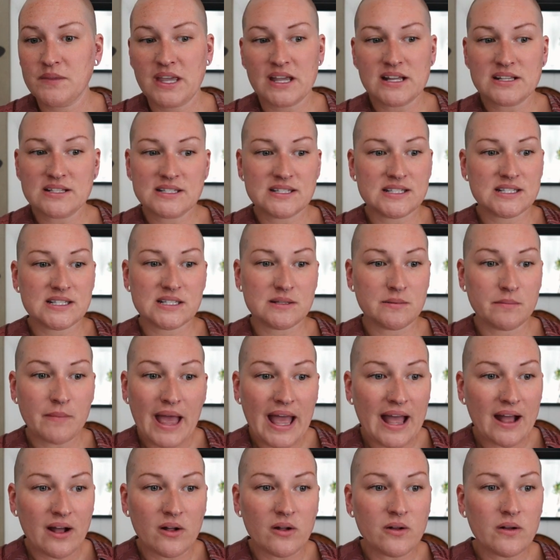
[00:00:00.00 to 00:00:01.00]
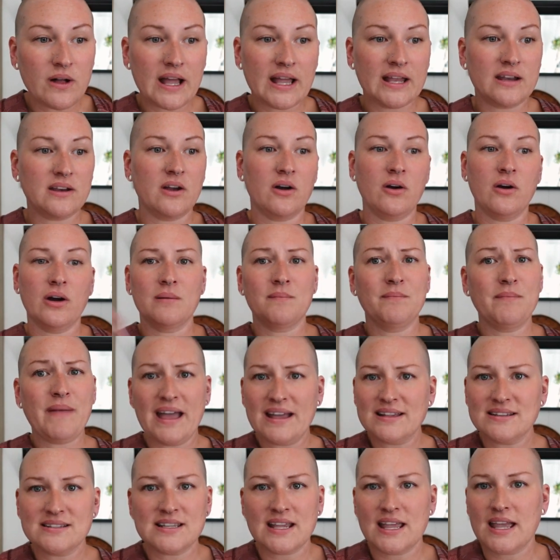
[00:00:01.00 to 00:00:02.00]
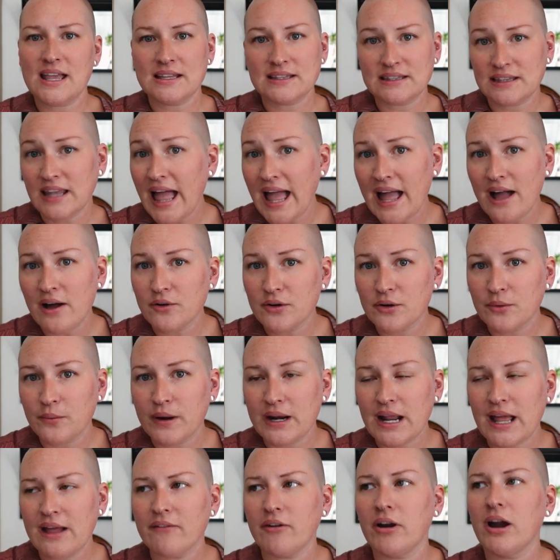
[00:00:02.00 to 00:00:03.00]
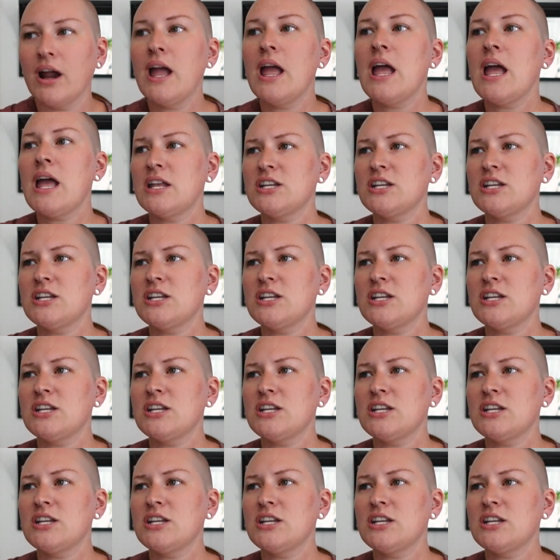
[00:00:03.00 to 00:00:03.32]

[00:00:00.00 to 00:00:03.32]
kids smell and are messy and loud or whatever,